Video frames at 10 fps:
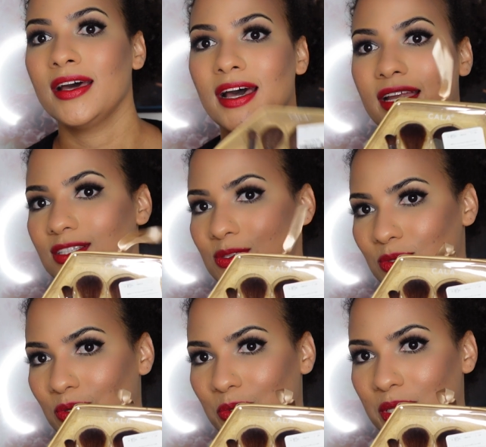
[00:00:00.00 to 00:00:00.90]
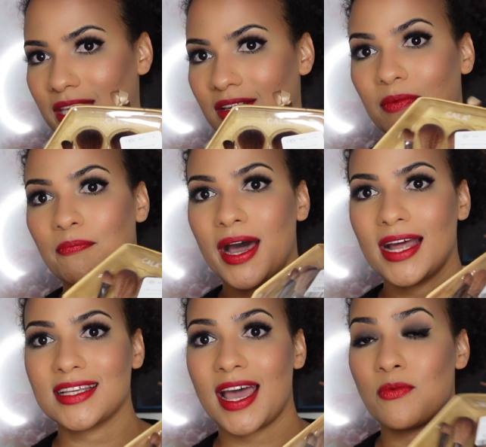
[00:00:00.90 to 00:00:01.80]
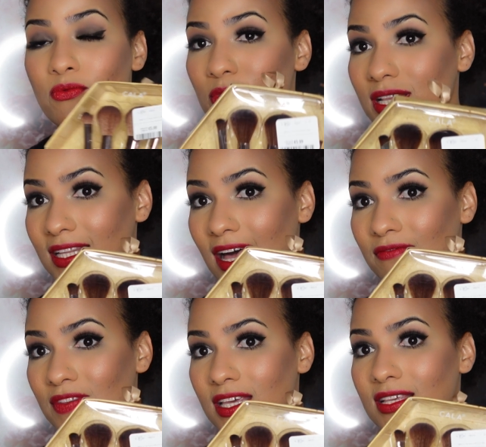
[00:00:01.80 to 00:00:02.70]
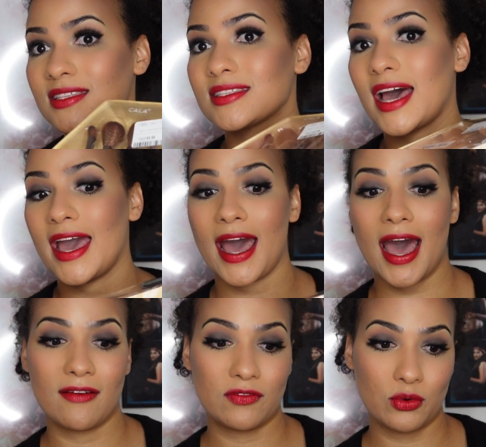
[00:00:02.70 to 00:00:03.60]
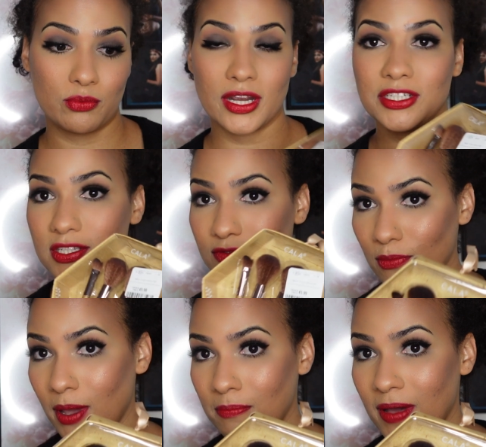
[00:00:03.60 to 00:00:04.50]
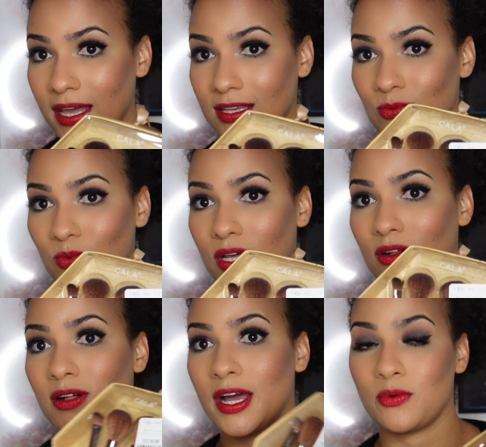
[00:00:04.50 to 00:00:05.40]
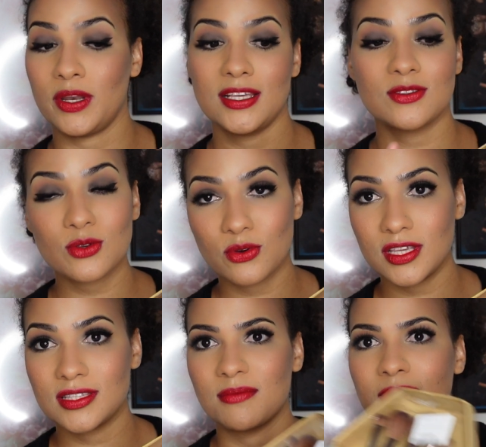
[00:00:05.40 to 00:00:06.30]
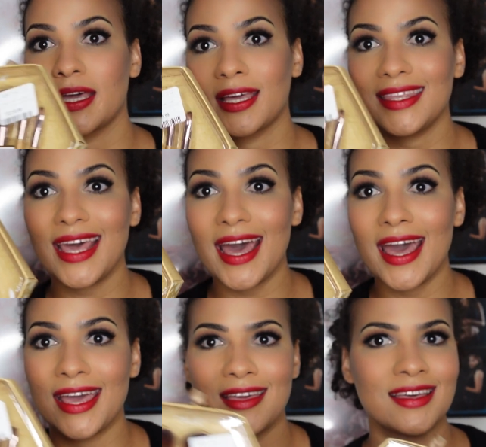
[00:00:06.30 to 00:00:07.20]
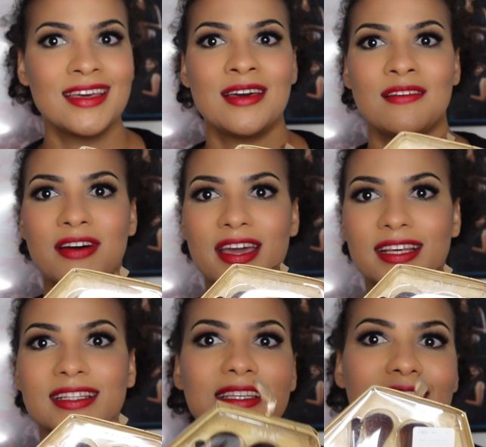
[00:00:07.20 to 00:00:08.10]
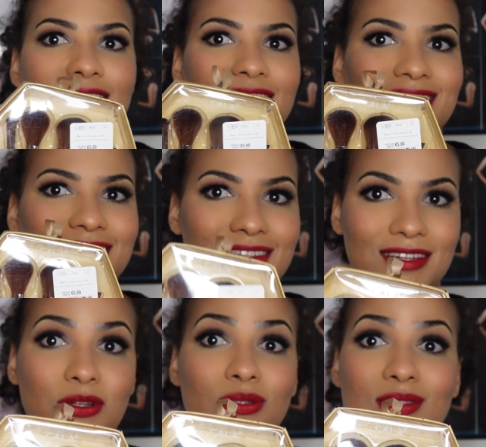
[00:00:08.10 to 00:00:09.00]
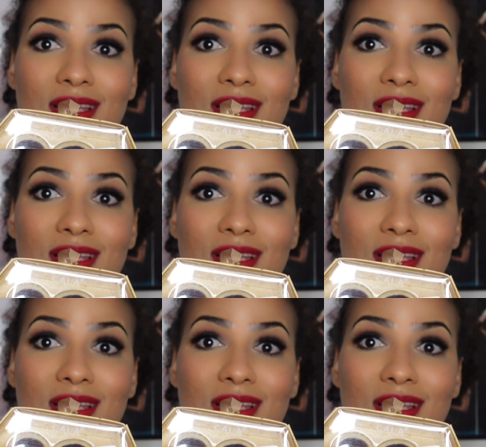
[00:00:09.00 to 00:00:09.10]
and it's not on here. But I really love this. I have no brushes for my bag as well, and when I saw this I'm like, yay, finally, good